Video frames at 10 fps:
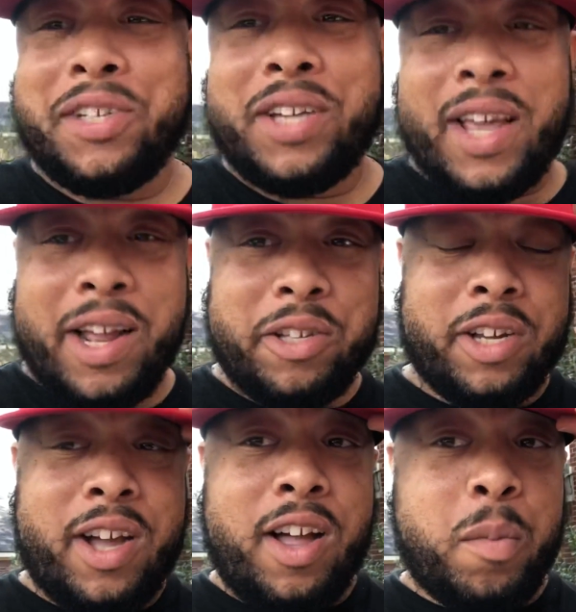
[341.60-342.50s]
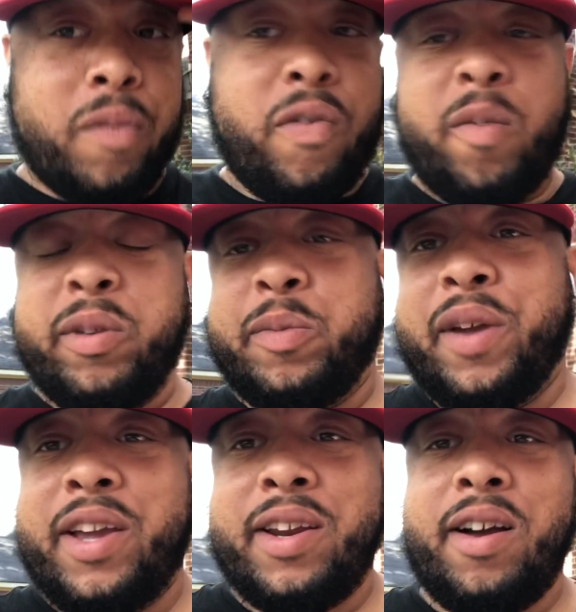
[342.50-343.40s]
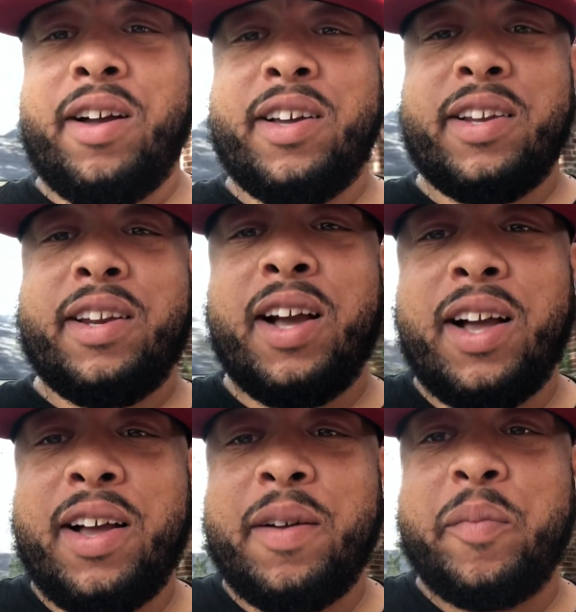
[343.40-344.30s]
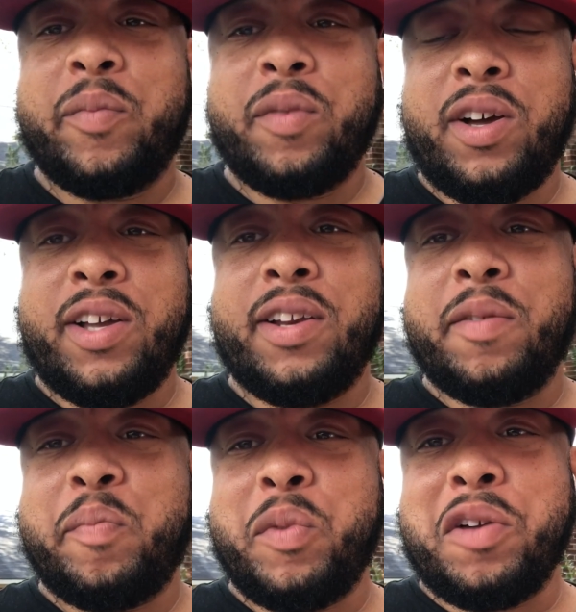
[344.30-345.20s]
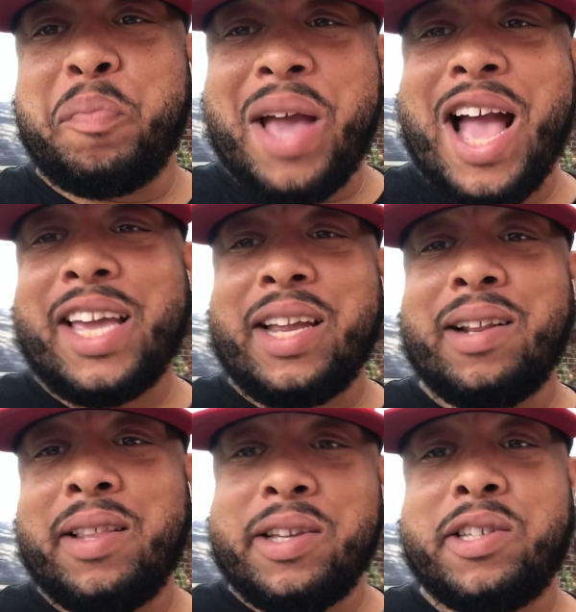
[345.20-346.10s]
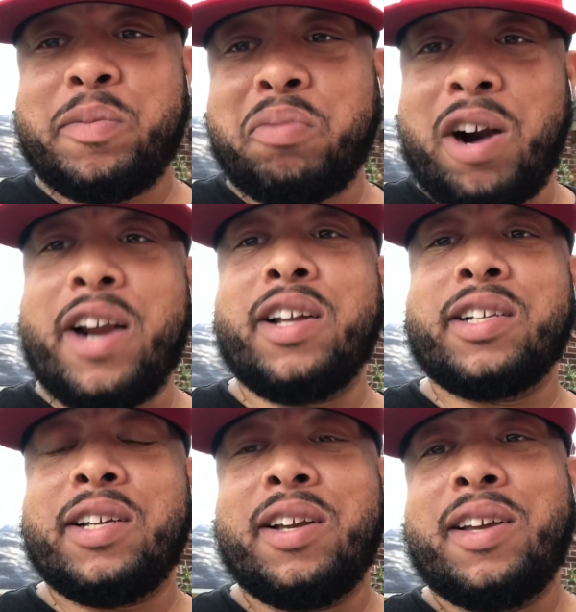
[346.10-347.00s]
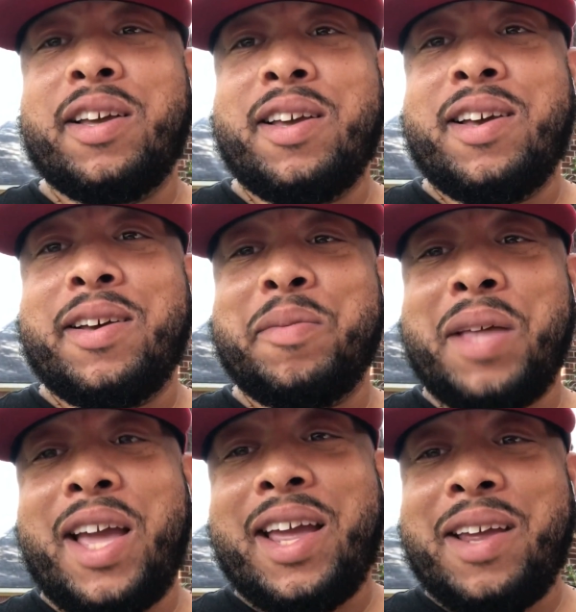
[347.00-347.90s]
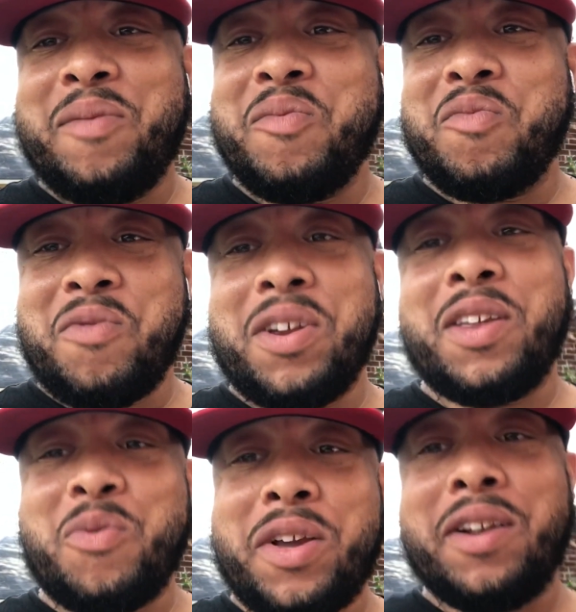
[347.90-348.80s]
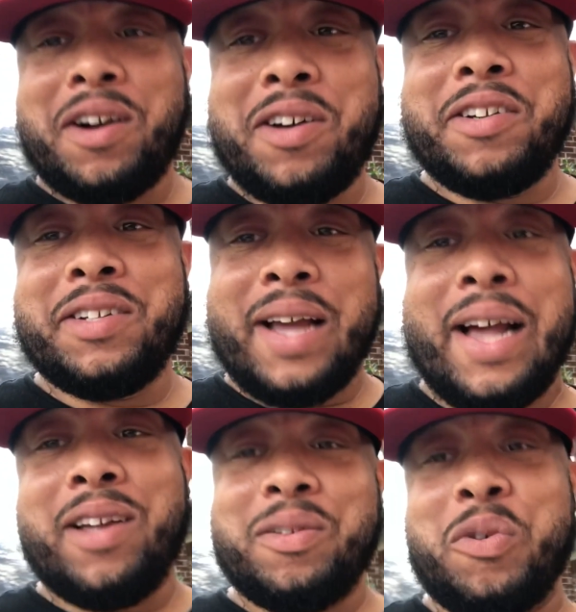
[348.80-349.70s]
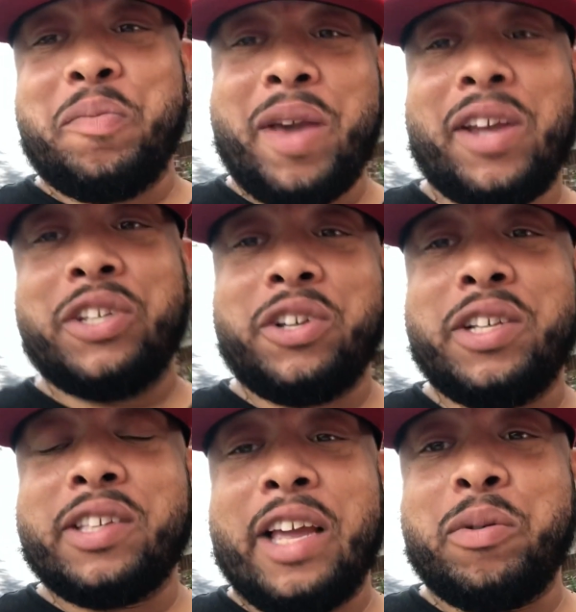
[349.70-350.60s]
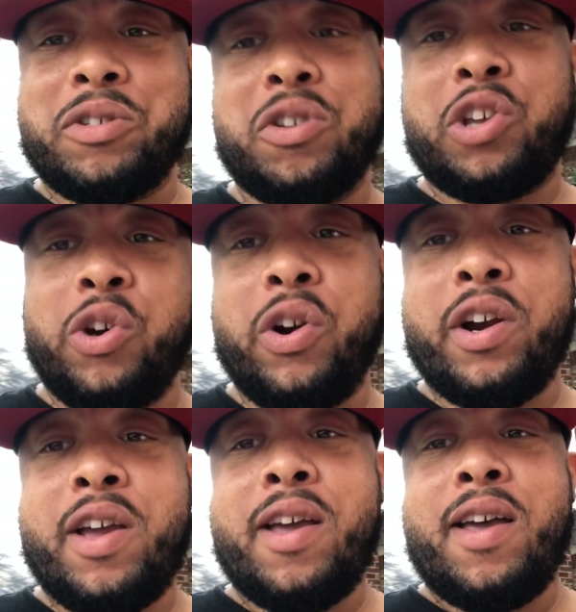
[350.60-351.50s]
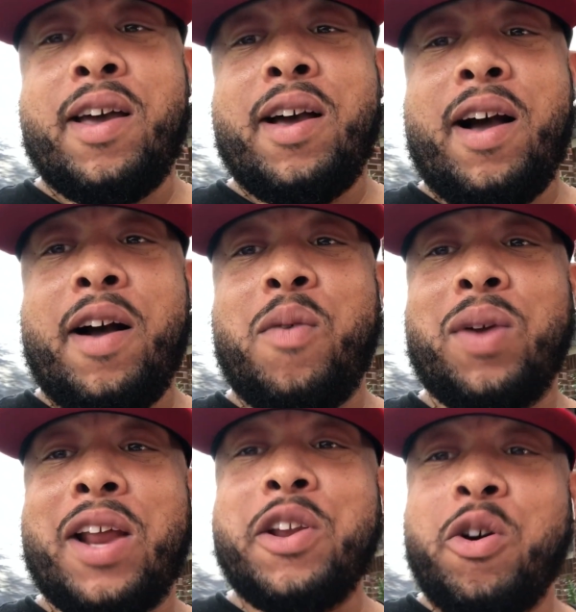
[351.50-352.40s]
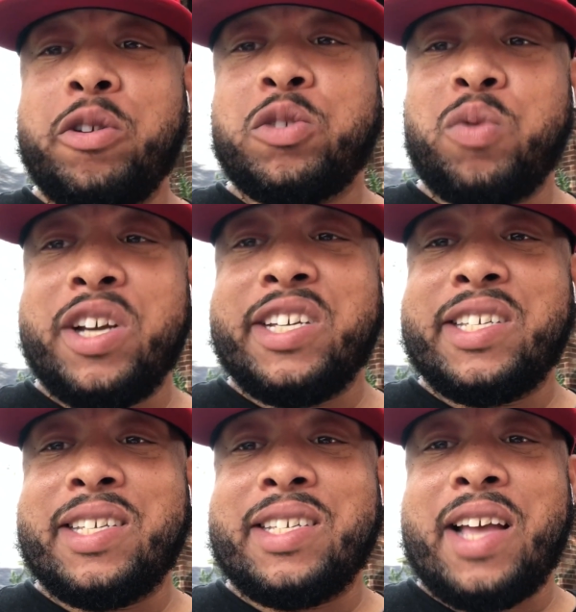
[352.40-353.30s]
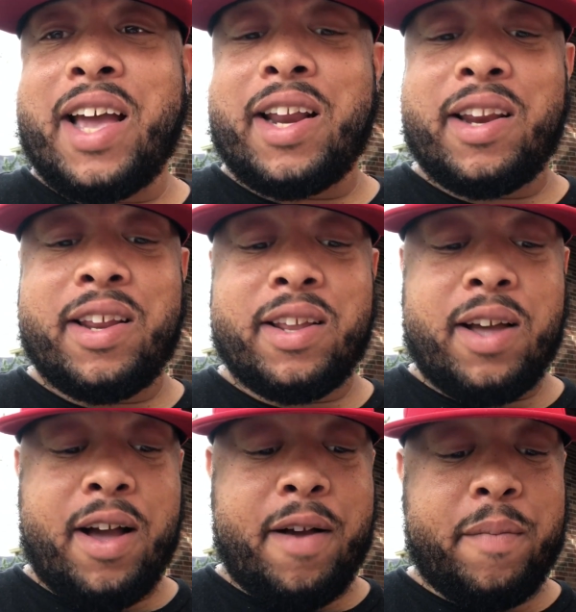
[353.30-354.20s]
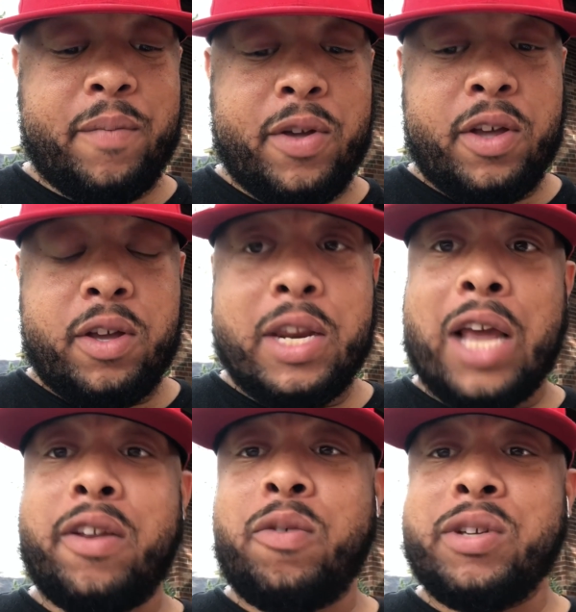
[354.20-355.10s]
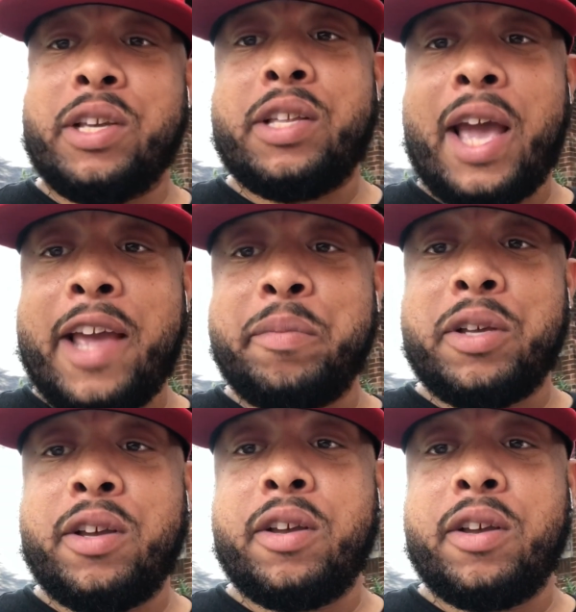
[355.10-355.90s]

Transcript: shout out to Conch Performance, man, on unpacking this product. They really went all out with making sure this thing was secure. What I noticed is that not only was it taped